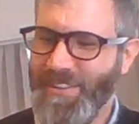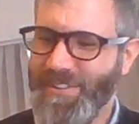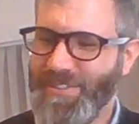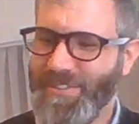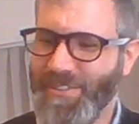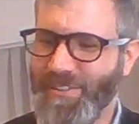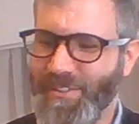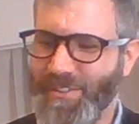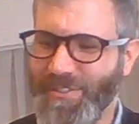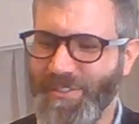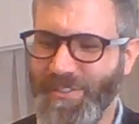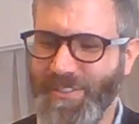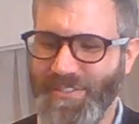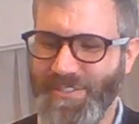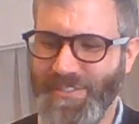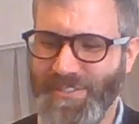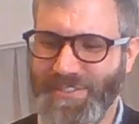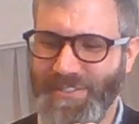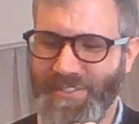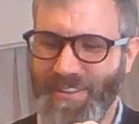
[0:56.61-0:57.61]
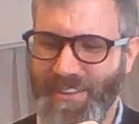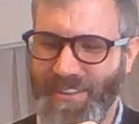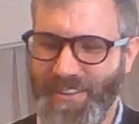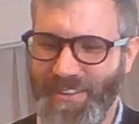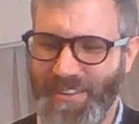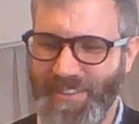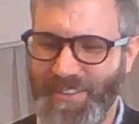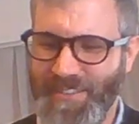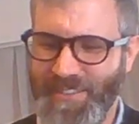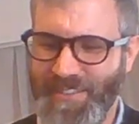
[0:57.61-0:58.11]
So this is
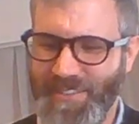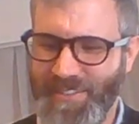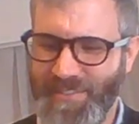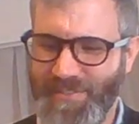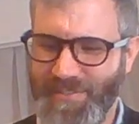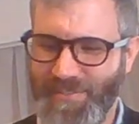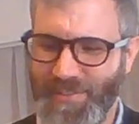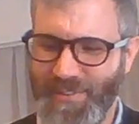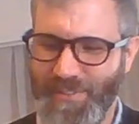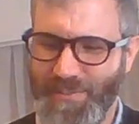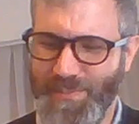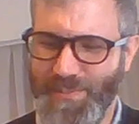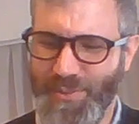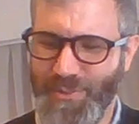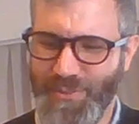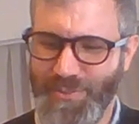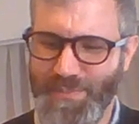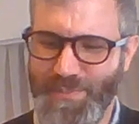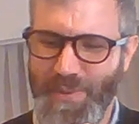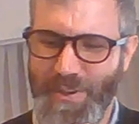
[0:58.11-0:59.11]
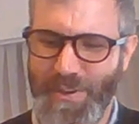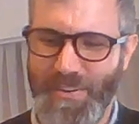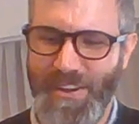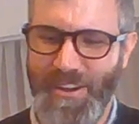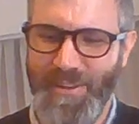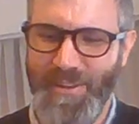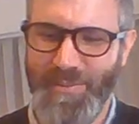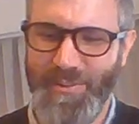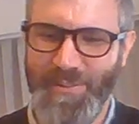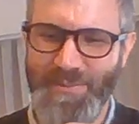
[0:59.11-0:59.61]
one of Pill's better
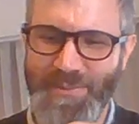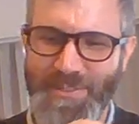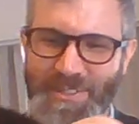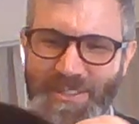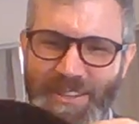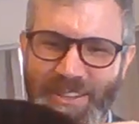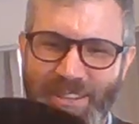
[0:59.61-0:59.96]
albums